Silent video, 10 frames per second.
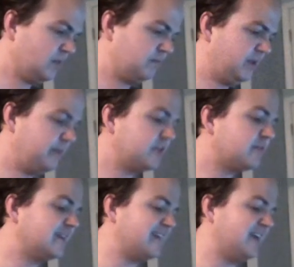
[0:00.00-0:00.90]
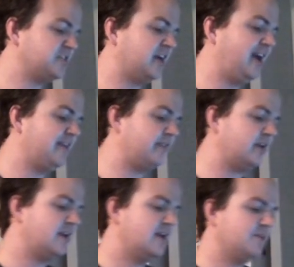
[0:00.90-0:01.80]
Ebidramon is actually kind
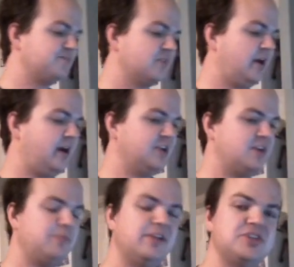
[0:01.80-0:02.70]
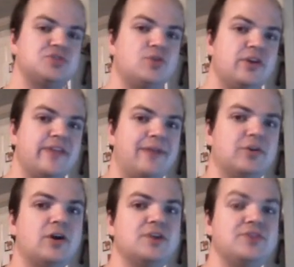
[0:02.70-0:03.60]
of a double-edged sword in that
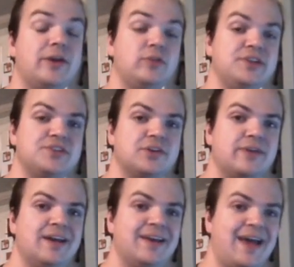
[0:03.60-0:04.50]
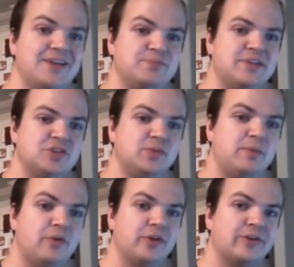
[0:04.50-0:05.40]
regard. Not only is it has potential to be
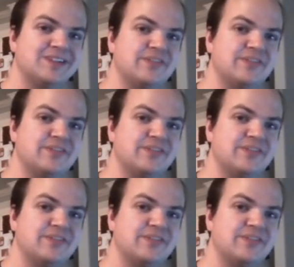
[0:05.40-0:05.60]
both aggressive